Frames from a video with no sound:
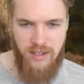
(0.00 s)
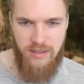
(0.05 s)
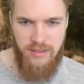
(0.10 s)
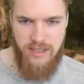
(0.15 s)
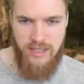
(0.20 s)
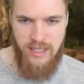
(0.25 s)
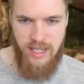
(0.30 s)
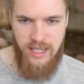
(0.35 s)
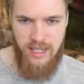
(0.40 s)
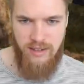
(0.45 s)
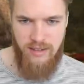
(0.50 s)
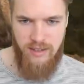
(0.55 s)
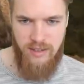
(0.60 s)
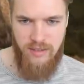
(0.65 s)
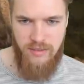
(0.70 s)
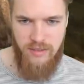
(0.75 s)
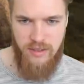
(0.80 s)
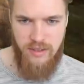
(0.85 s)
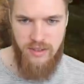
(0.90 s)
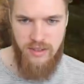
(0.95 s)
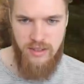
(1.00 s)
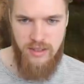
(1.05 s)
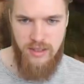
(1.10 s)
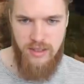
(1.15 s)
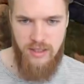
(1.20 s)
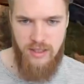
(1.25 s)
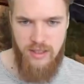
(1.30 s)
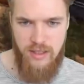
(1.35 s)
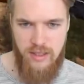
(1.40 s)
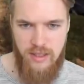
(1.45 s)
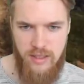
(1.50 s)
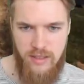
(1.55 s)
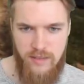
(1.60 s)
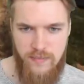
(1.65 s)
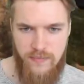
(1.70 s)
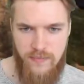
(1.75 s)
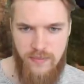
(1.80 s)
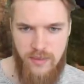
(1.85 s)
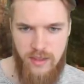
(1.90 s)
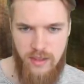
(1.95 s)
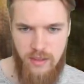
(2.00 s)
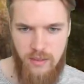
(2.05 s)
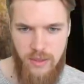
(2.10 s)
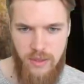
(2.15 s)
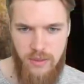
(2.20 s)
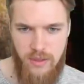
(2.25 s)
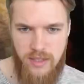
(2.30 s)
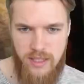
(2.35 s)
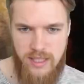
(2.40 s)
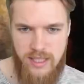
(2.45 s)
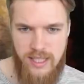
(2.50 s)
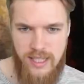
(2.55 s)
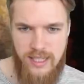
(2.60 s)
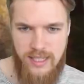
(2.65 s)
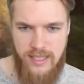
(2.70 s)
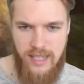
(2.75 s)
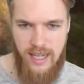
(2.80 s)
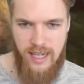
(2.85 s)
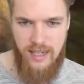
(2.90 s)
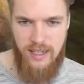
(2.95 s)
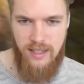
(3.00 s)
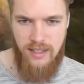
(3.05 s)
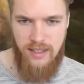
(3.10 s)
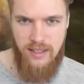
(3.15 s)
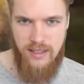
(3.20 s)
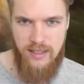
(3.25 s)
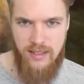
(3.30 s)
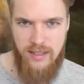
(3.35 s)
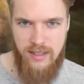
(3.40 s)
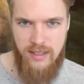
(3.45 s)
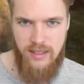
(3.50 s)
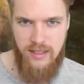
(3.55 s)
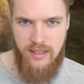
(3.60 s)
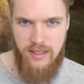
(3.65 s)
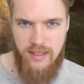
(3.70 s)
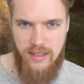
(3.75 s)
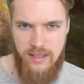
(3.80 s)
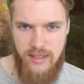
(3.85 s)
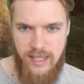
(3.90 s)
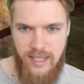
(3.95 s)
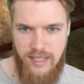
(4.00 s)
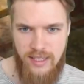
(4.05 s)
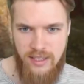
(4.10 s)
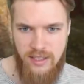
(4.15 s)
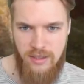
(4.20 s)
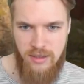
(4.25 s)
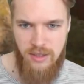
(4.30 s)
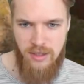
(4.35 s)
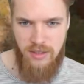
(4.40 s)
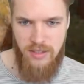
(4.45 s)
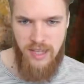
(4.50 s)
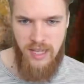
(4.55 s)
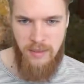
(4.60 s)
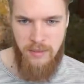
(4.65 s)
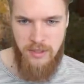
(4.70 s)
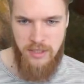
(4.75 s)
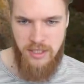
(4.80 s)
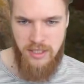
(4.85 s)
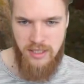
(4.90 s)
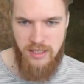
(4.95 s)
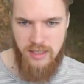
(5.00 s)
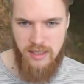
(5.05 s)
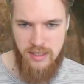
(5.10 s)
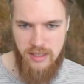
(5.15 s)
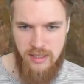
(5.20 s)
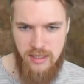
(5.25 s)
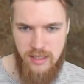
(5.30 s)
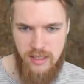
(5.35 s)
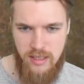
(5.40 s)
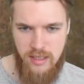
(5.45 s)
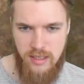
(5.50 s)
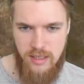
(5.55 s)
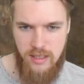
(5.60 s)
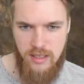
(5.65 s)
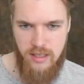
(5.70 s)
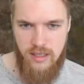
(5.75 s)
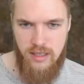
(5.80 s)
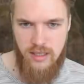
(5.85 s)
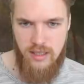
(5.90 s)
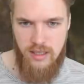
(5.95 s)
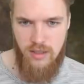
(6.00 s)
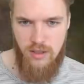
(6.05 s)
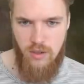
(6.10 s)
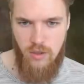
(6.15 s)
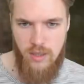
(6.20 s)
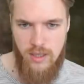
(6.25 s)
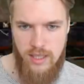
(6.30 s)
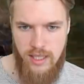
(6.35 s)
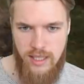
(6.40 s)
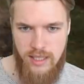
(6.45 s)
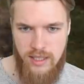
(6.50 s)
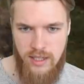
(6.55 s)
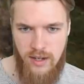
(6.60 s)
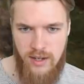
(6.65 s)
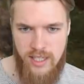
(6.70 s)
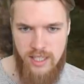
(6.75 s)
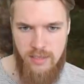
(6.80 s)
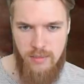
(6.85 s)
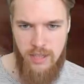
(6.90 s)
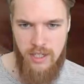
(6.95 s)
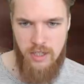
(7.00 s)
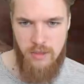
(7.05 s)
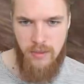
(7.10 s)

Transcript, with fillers: on this Hagraven. We're not going to sneak attack her. That doesn't do a lot of damage, does it? Oh, one sec, there's an ice mage